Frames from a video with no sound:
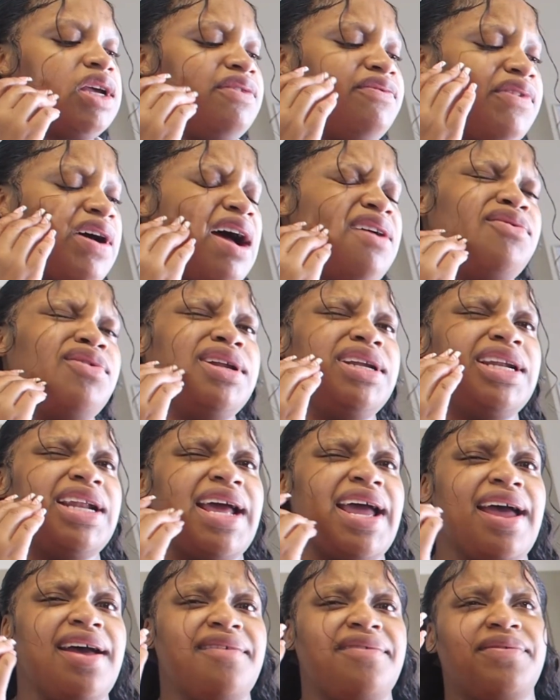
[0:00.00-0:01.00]
five one and
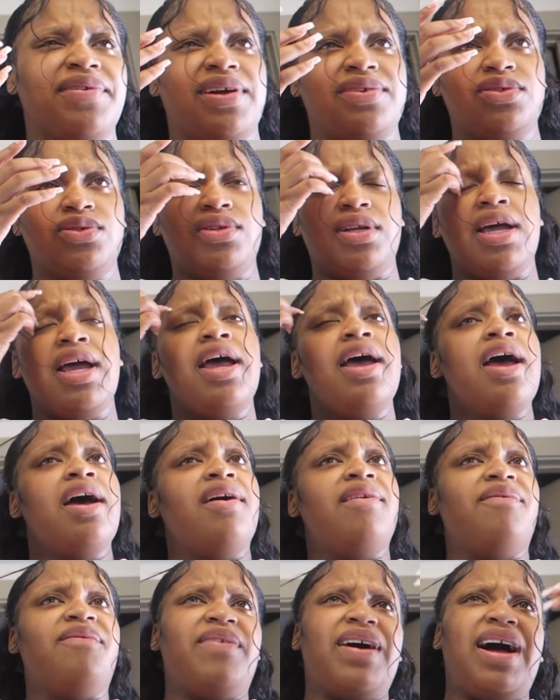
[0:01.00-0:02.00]
a half, five ten,
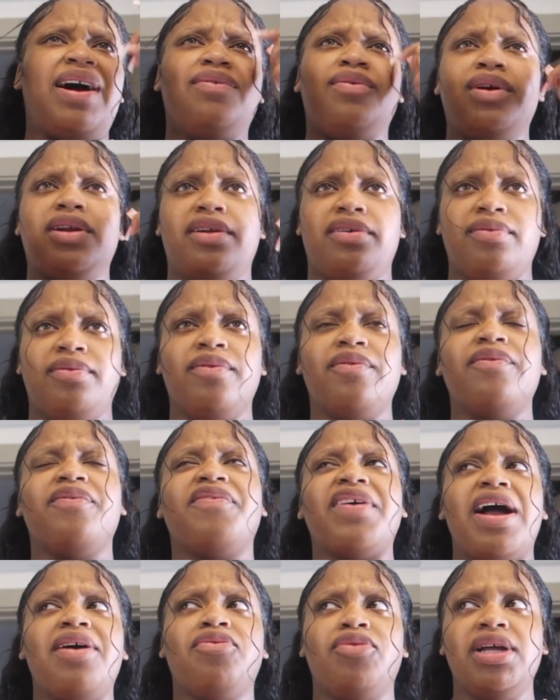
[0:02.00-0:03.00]
five one or
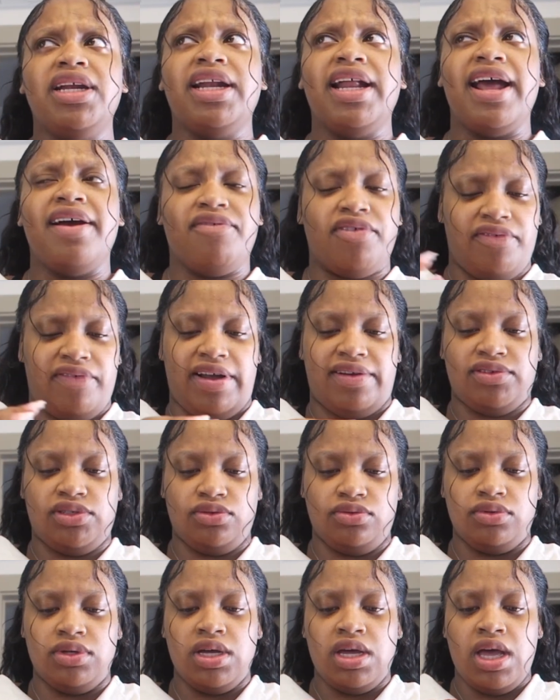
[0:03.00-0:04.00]
five one and a half or five
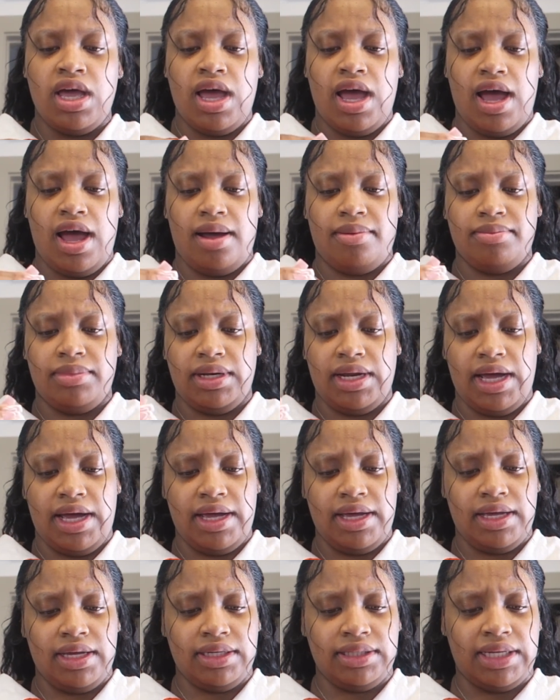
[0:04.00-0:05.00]
two. I'm
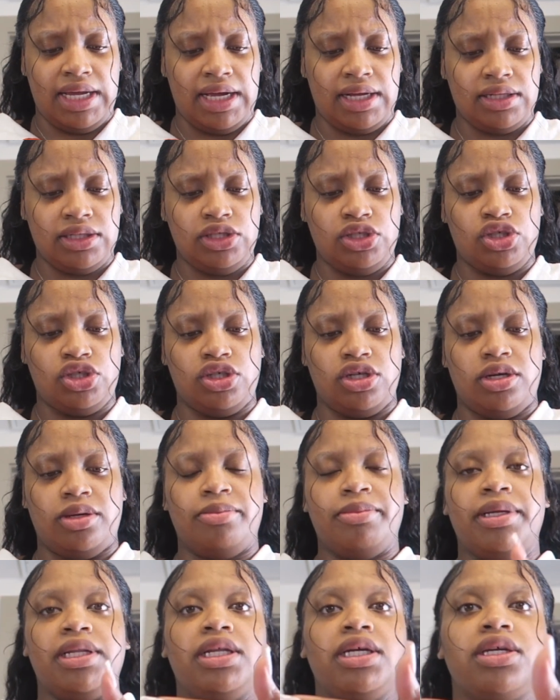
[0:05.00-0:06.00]
not exactly sure,
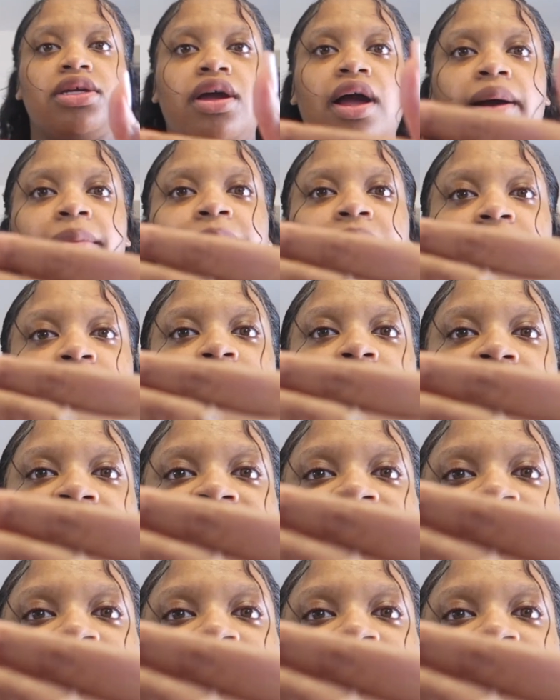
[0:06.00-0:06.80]
but look y'all, I burnt my